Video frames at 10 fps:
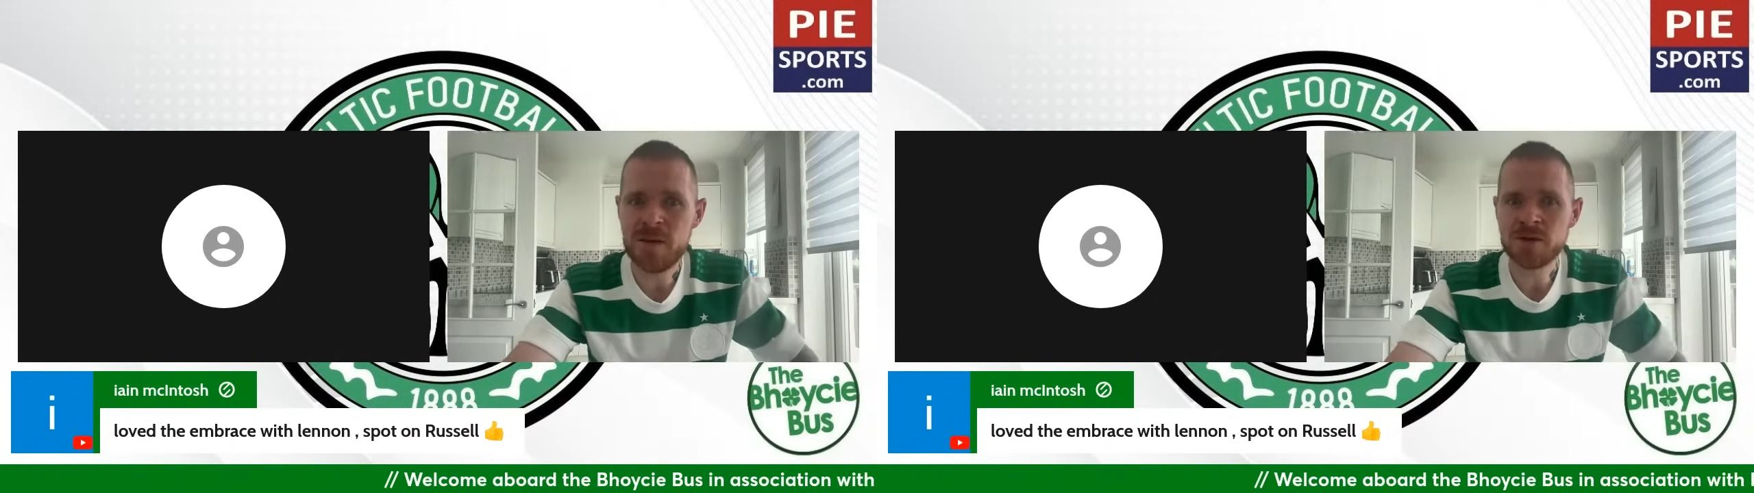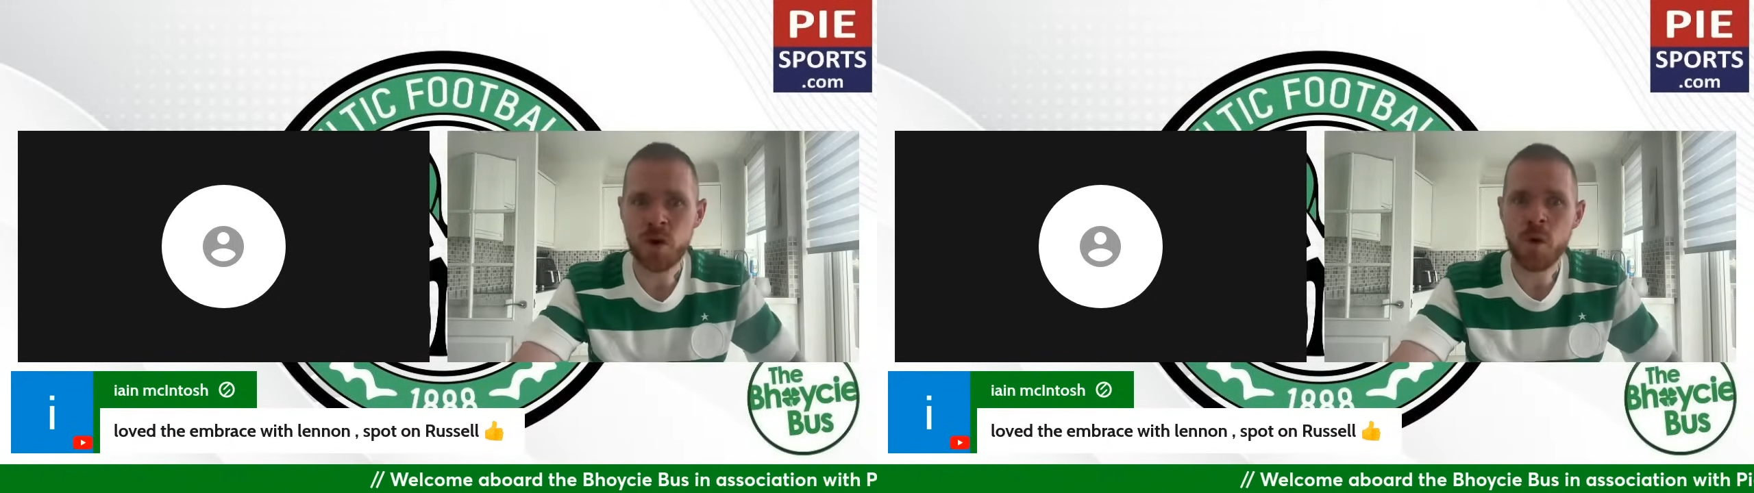
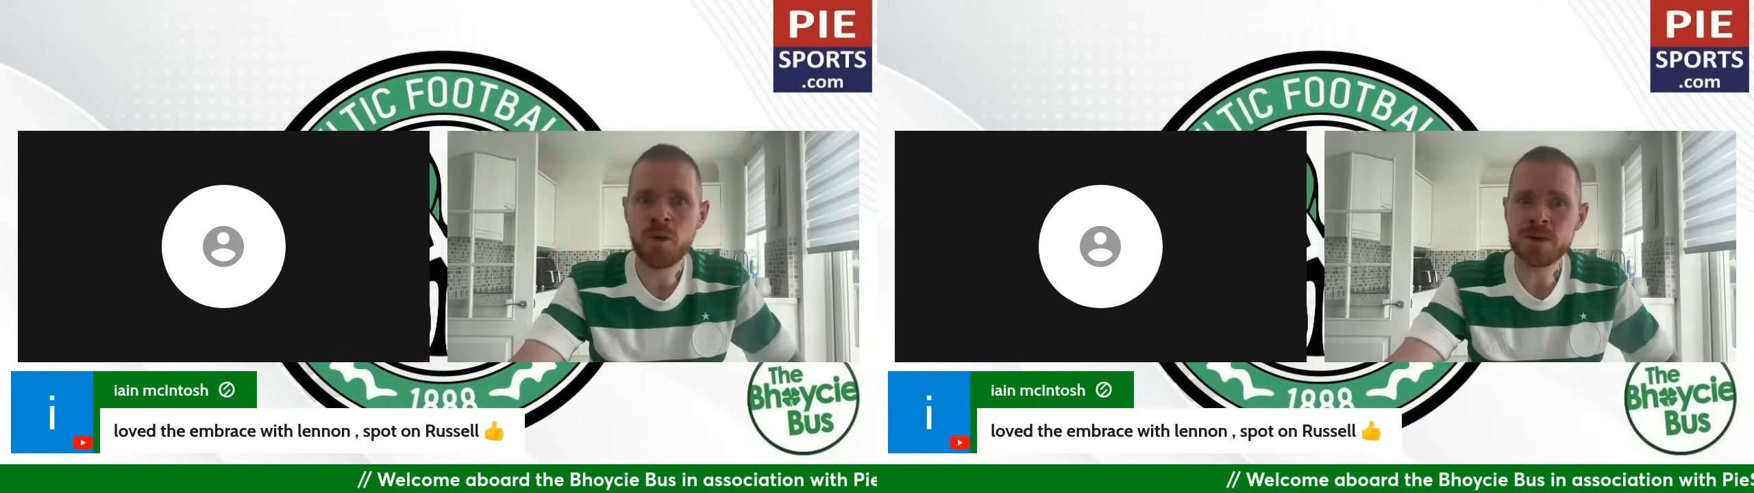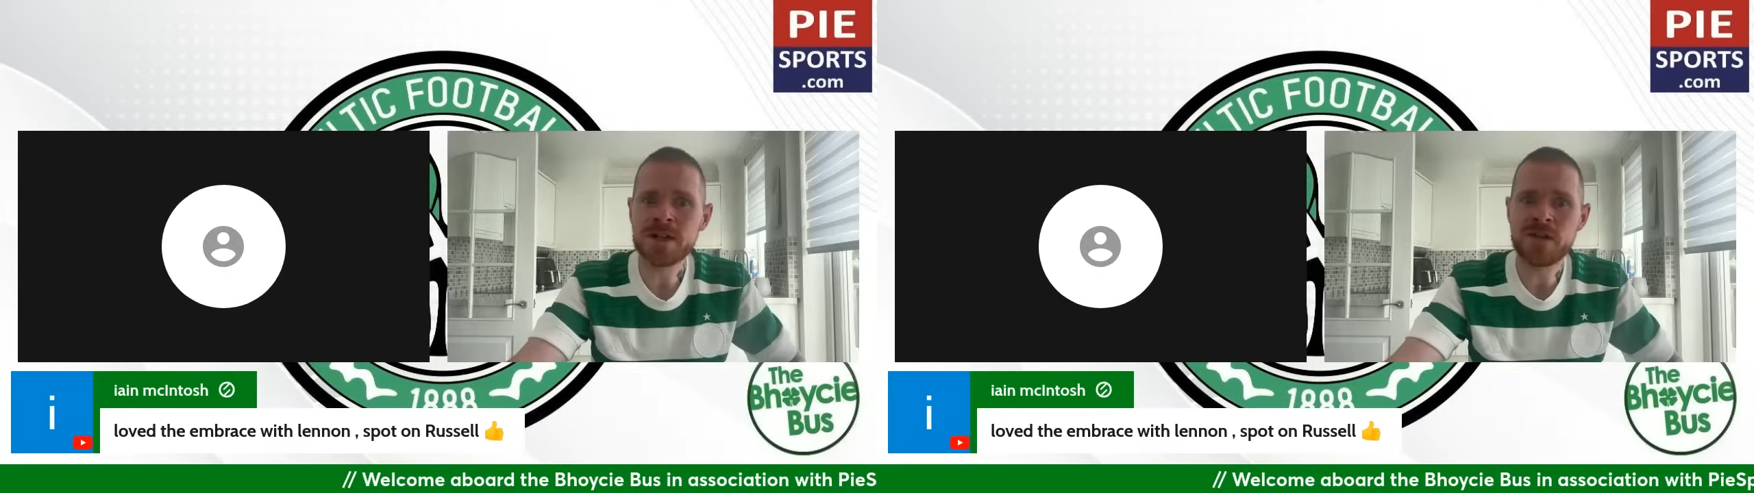was
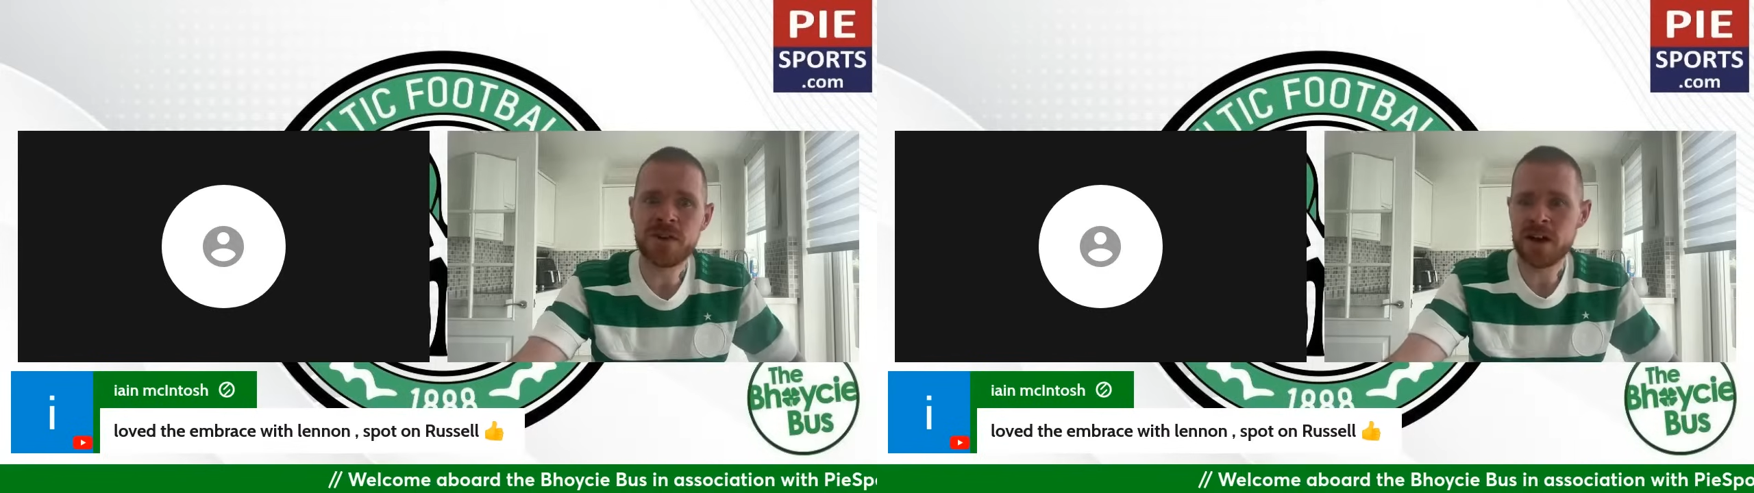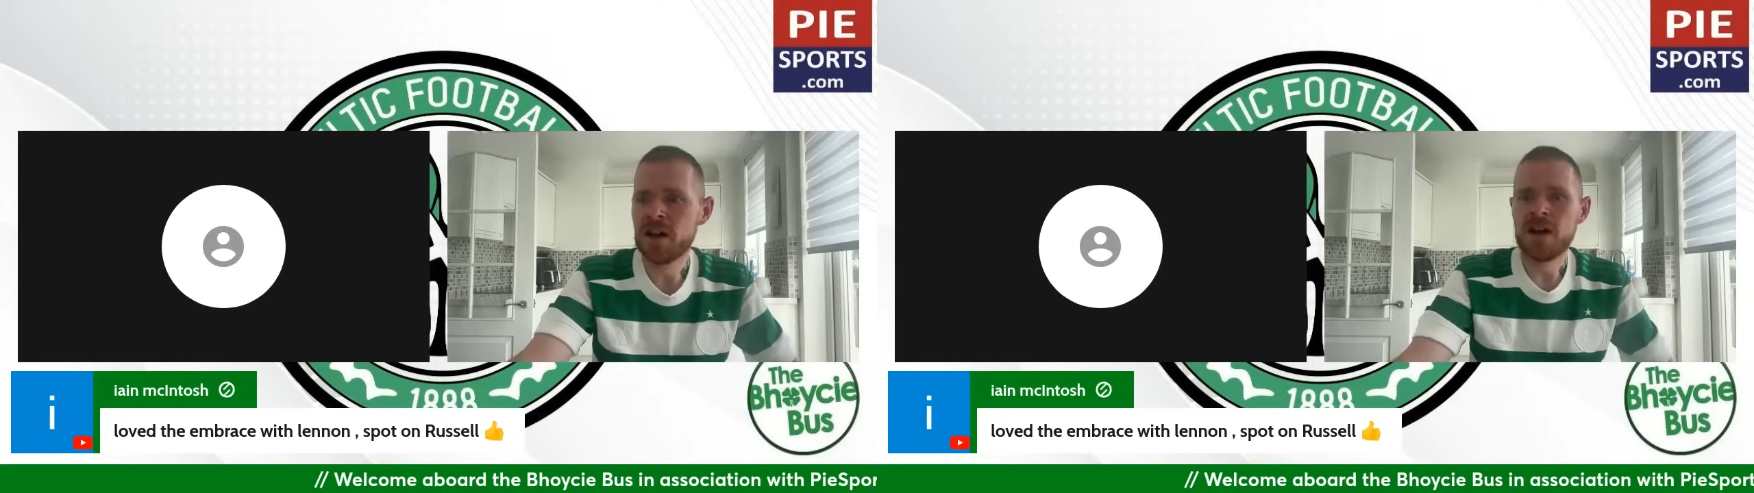always made defend.